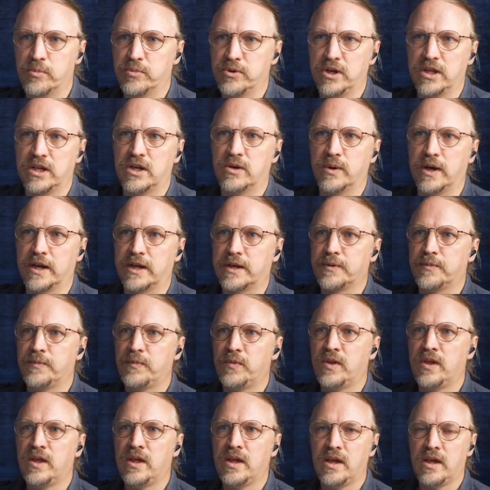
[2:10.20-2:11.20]
pretty quick.
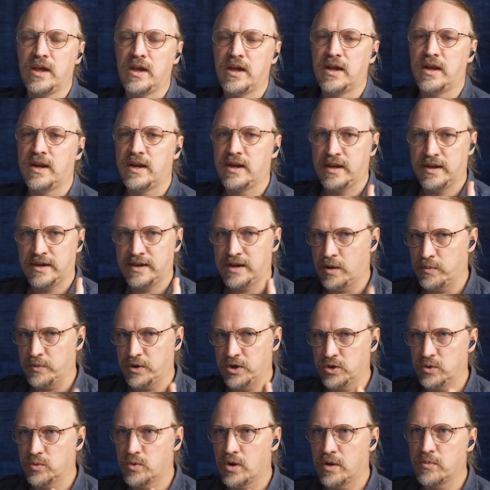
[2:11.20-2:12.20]
Now I'm going
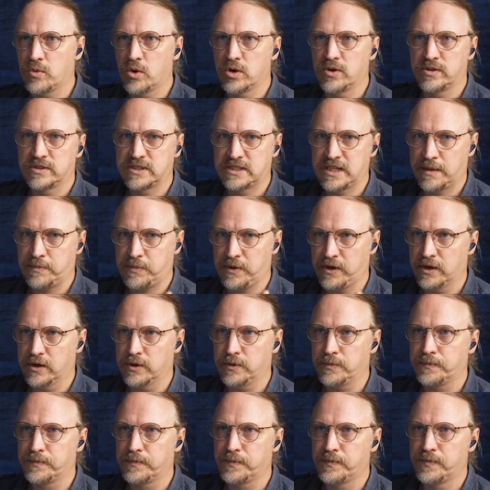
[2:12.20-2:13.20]
to do one more step
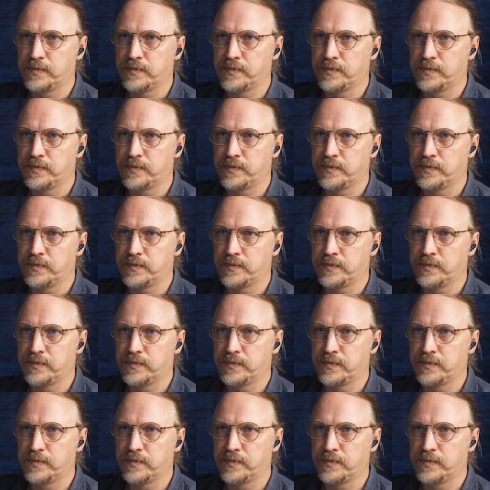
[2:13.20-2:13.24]
here,